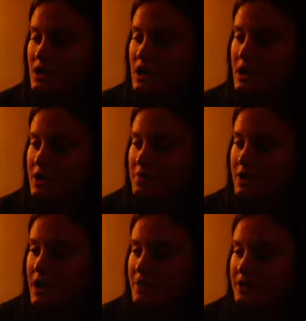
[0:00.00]

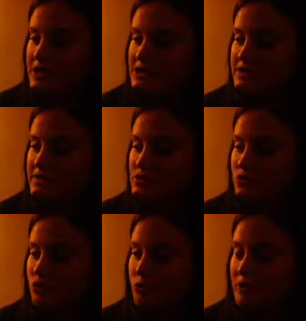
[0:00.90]
Comprehensive
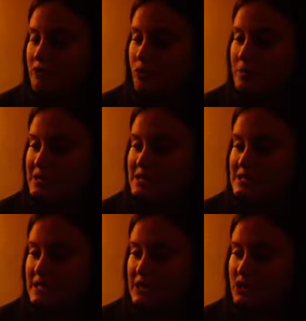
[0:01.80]
School Reform
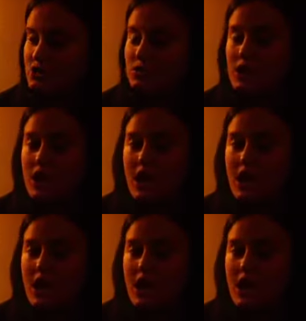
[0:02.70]
Continued.